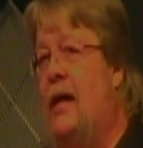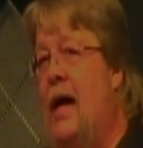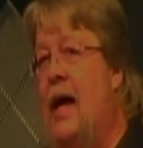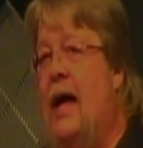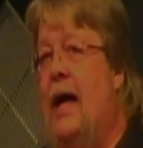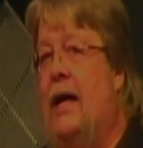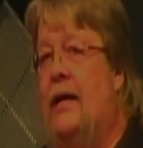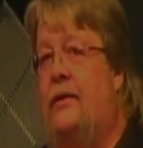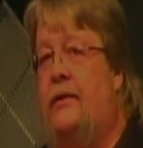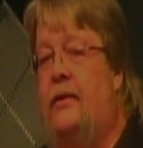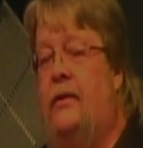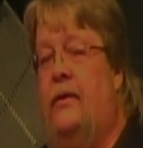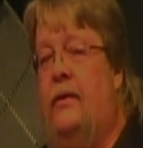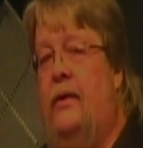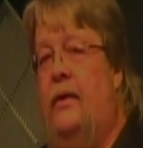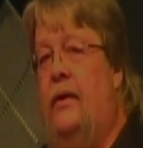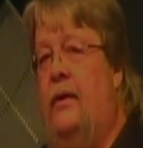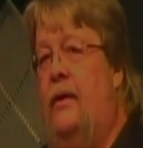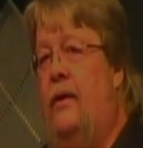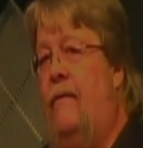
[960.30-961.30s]
eyes,
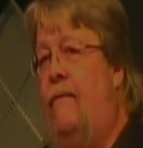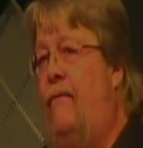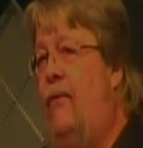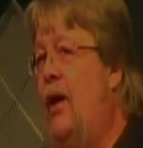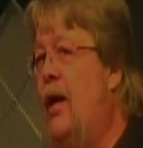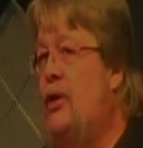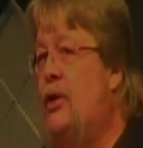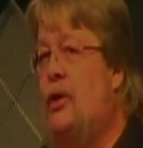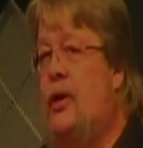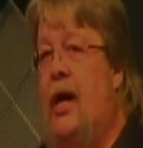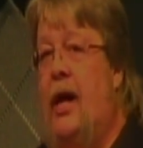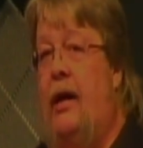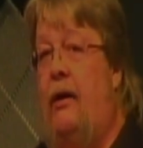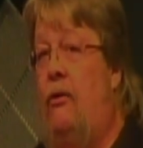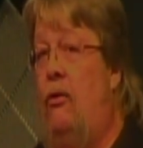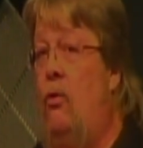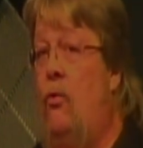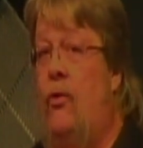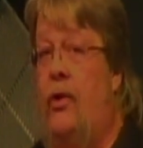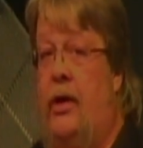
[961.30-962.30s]
flesh can't
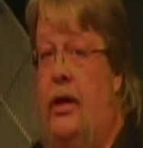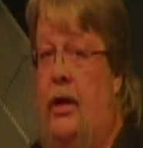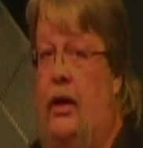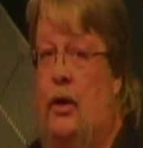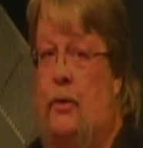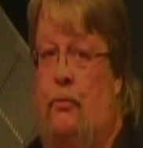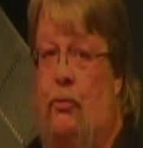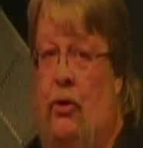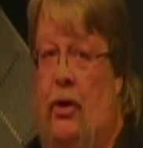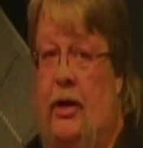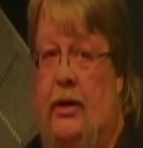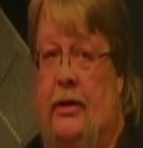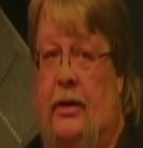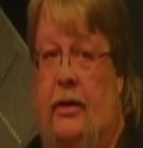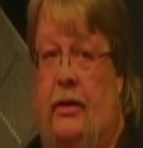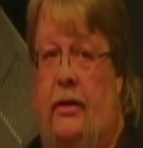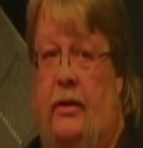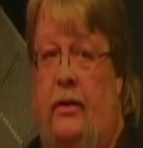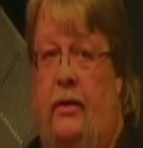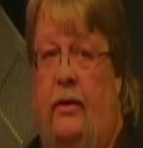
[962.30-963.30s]
glory in his
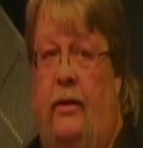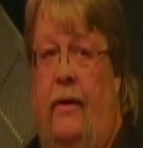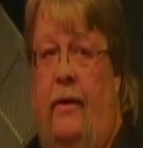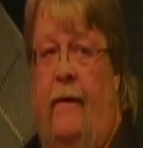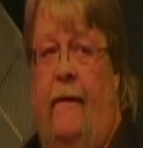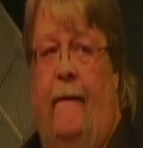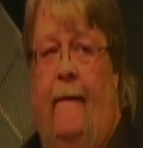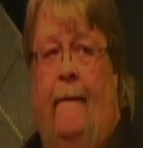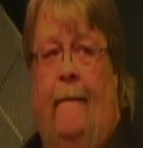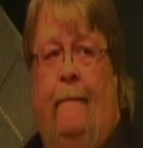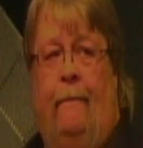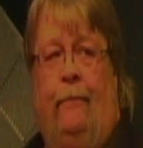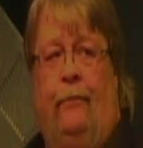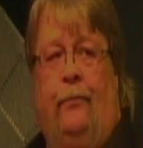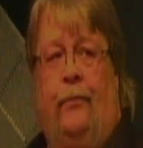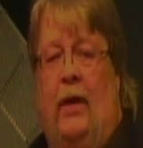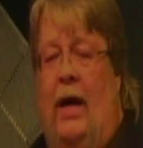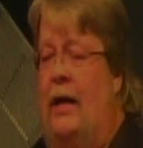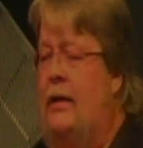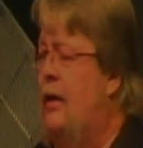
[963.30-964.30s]
presence.
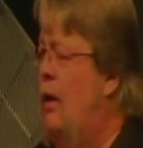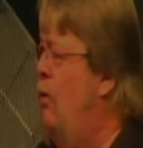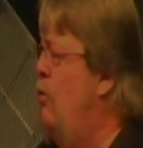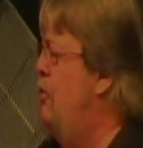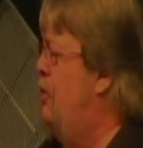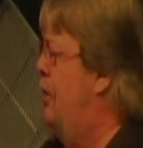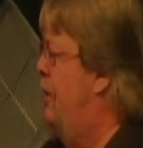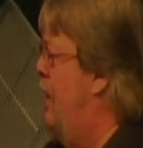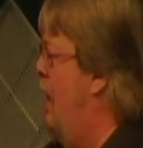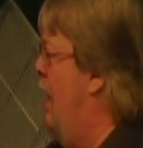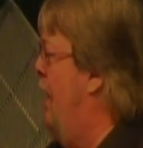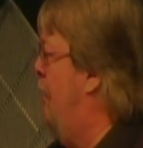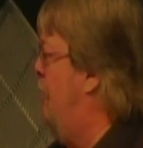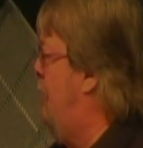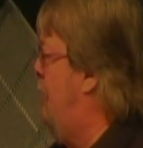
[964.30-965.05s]
I told you God will